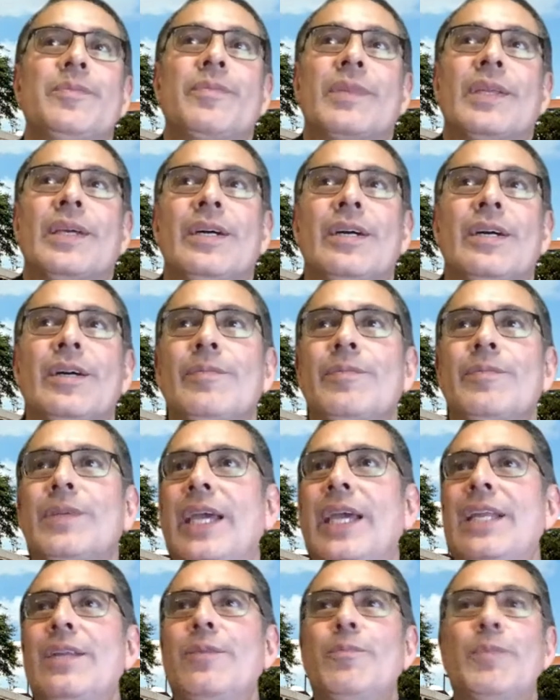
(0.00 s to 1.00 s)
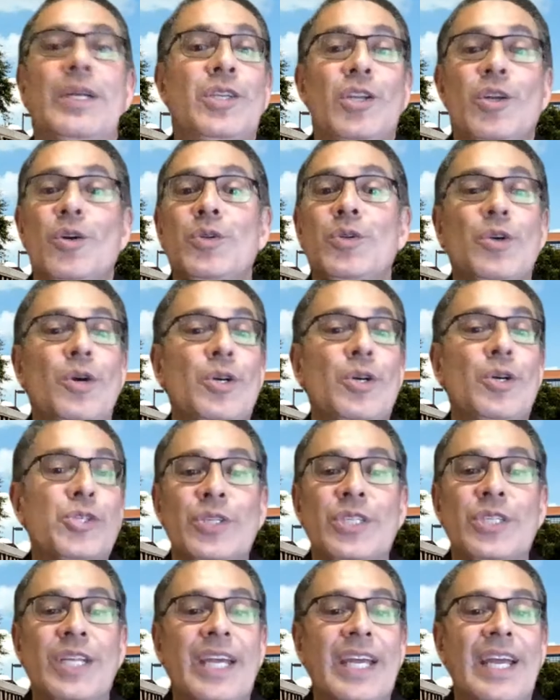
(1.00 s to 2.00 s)
um, and, but you know you also
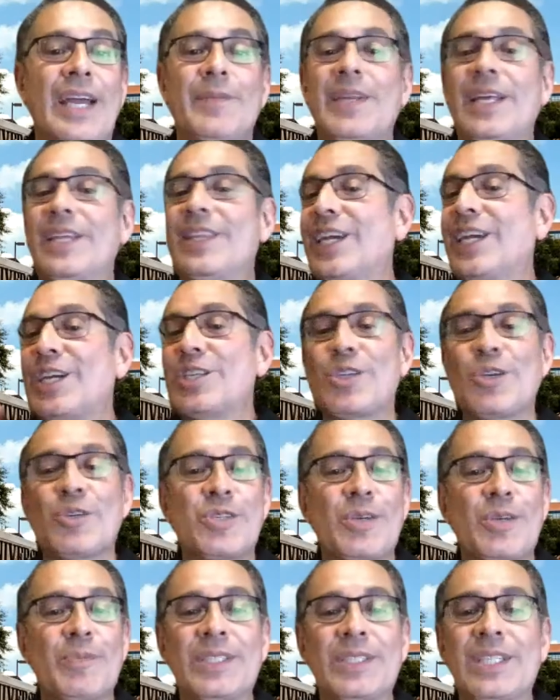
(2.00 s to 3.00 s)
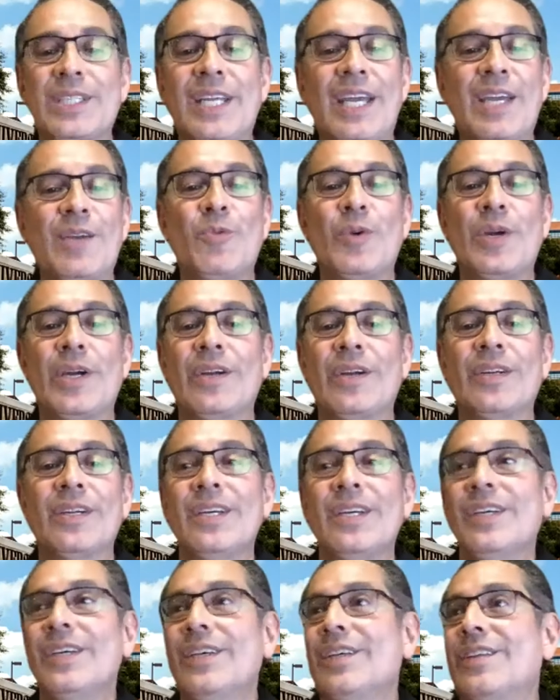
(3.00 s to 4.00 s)
heard today i mean i think i saw something today where
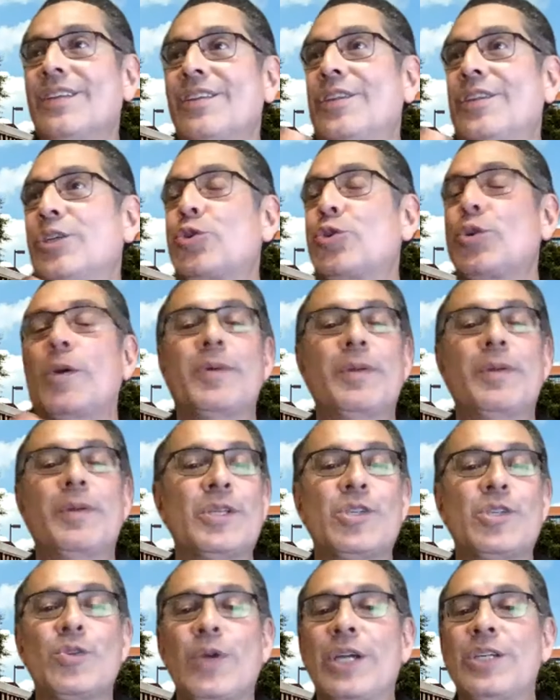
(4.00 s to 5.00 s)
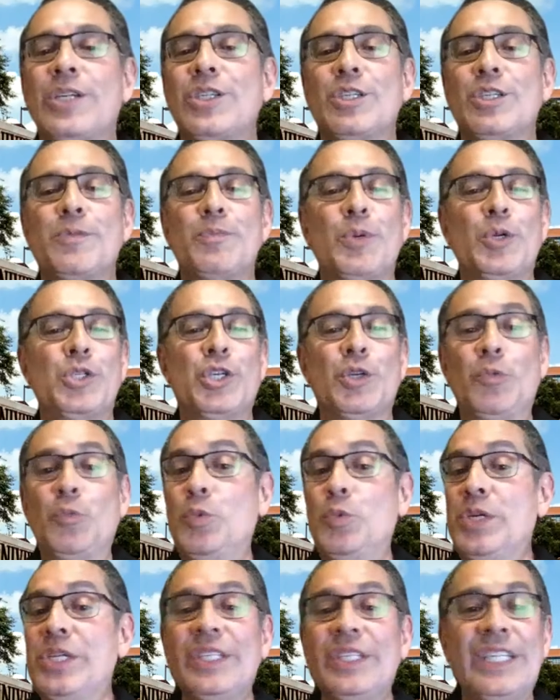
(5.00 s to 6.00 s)
the trump administration is pushing
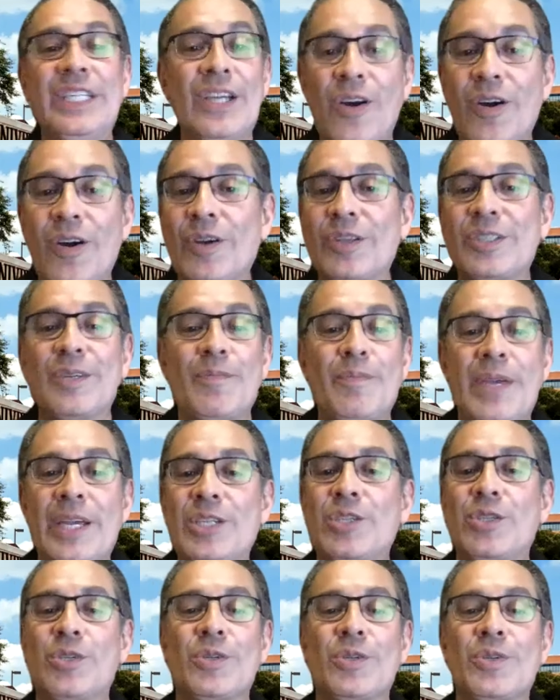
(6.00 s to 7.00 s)
really hard to make sure